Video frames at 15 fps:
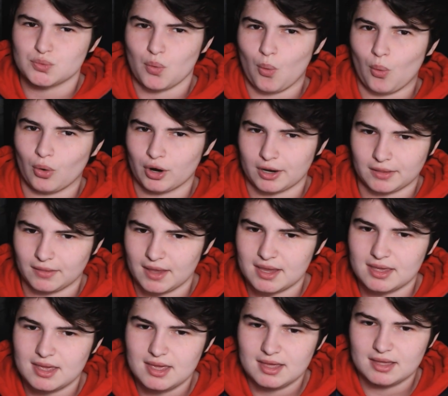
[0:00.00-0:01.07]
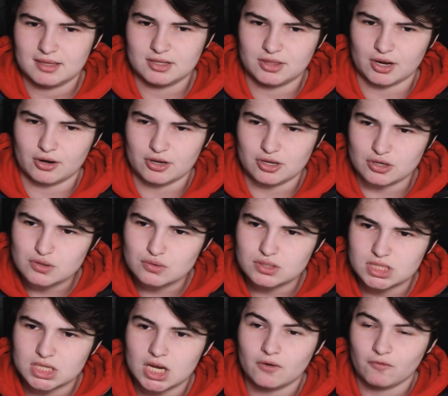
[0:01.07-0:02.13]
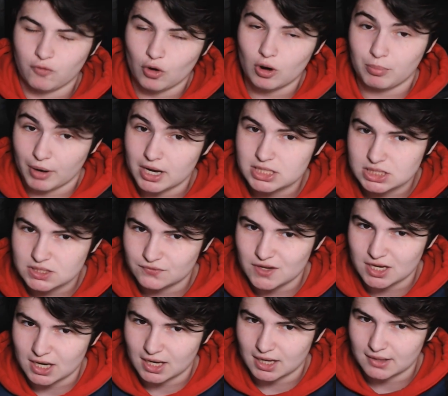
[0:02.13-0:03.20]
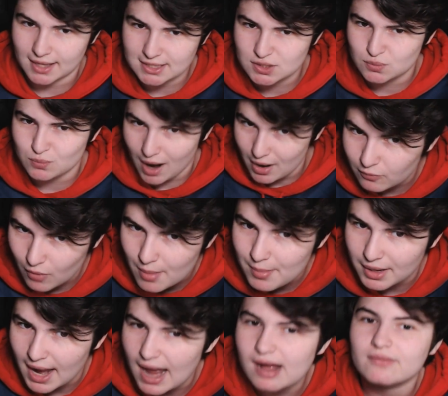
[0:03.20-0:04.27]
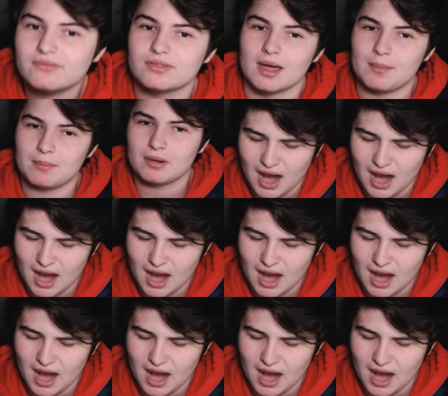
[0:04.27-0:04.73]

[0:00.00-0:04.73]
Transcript: organ. Like, they're used for breastfeeding. That's why women have them.